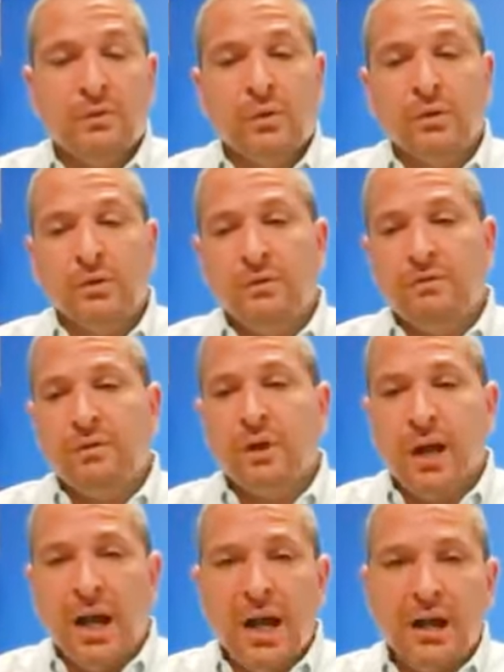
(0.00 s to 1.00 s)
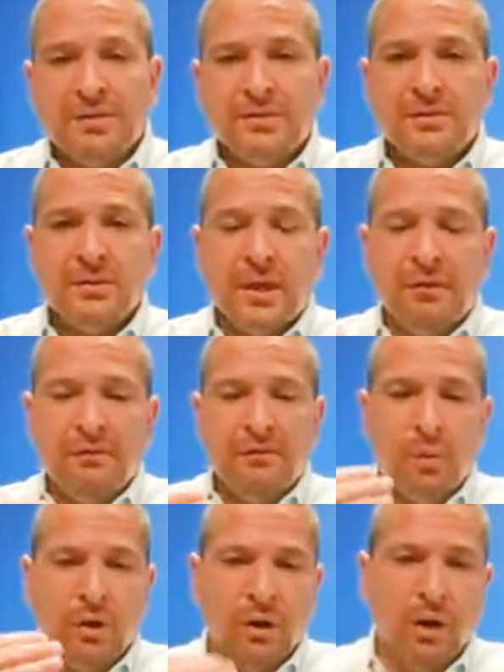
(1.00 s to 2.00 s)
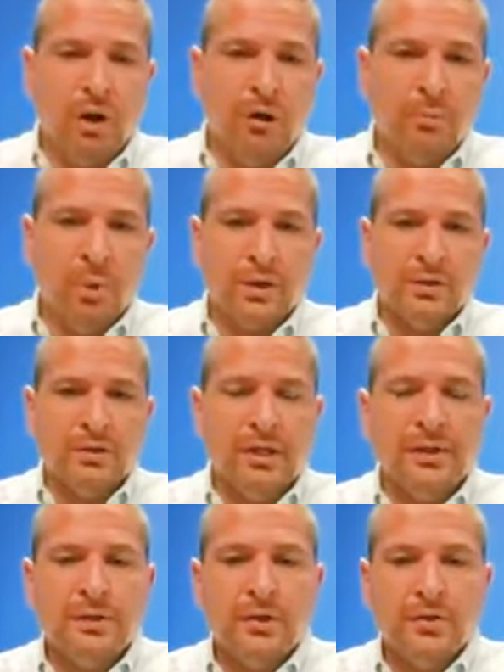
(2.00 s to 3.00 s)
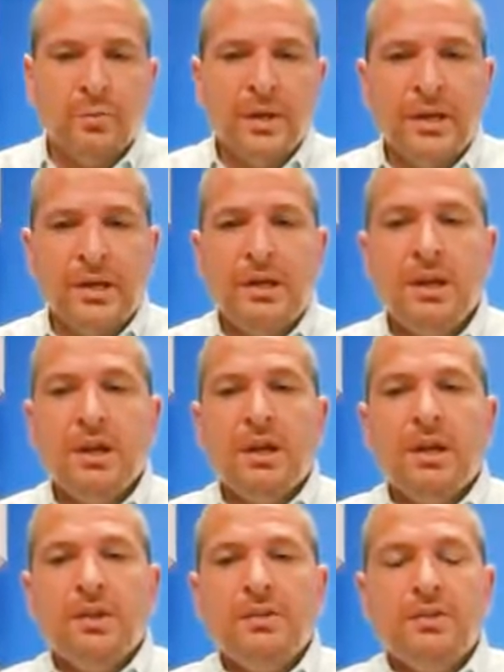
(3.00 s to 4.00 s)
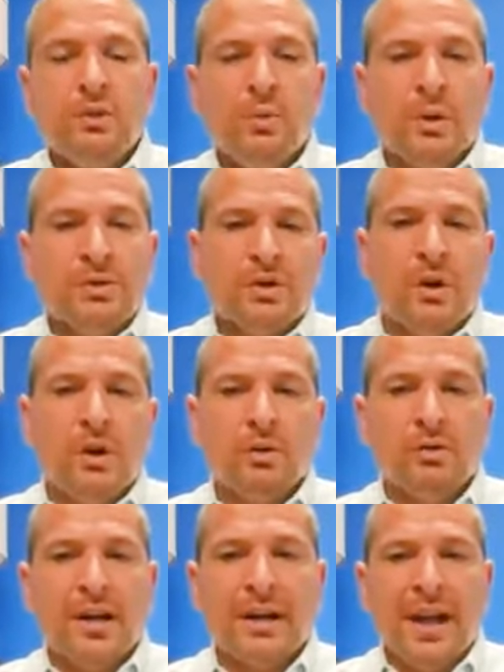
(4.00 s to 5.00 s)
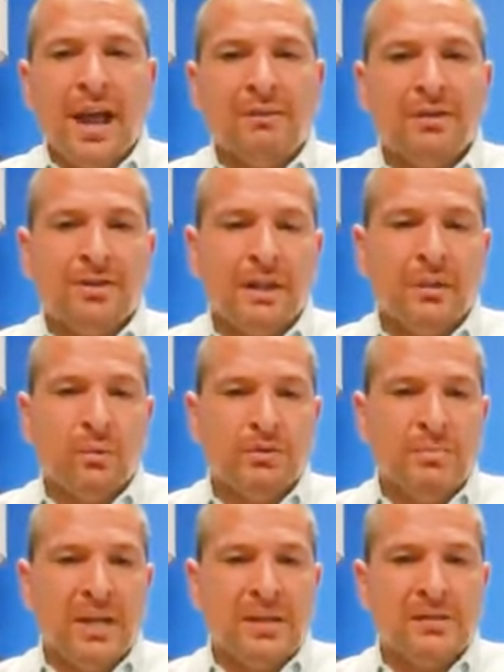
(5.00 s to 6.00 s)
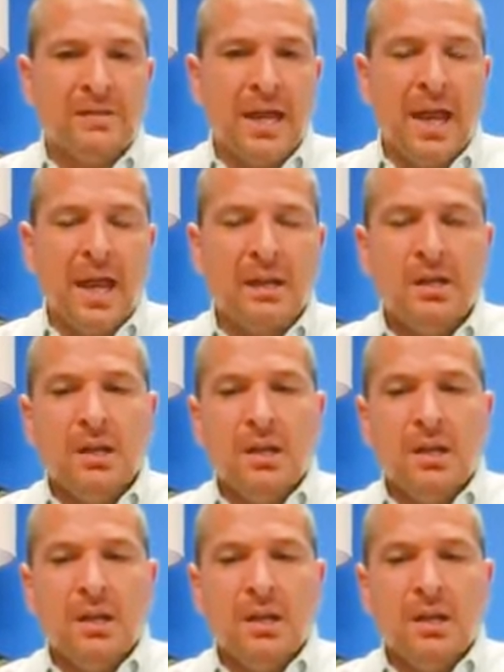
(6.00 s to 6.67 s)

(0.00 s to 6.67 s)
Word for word: For For us and for all mortgage lenders, we do what's called credit averaging, which means that